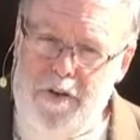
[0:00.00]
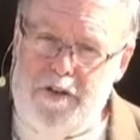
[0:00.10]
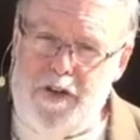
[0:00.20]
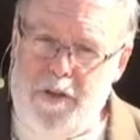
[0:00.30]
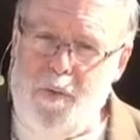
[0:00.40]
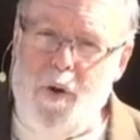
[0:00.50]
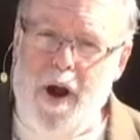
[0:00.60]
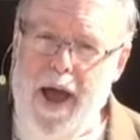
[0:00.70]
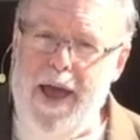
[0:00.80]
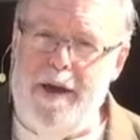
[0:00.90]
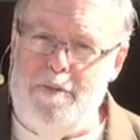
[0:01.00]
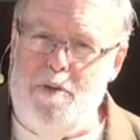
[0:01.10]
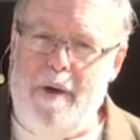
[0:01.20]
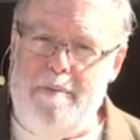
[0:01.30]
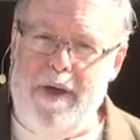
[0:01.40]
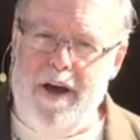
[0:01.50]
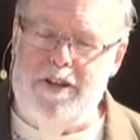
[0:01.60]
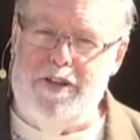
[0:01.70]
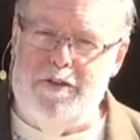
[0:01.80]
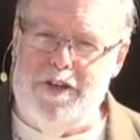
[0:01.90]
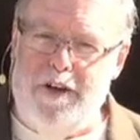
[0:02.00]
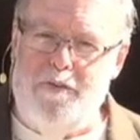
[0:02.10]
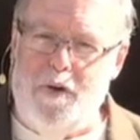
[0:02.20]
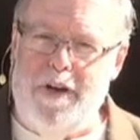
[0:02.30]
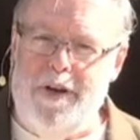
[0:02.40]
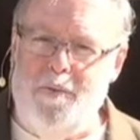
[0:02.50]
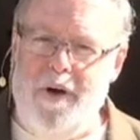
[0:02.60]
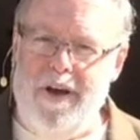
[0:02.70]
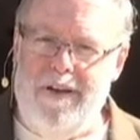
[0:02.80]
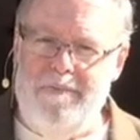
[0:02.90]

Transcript: so that where I am, you may be also. John 14, 1.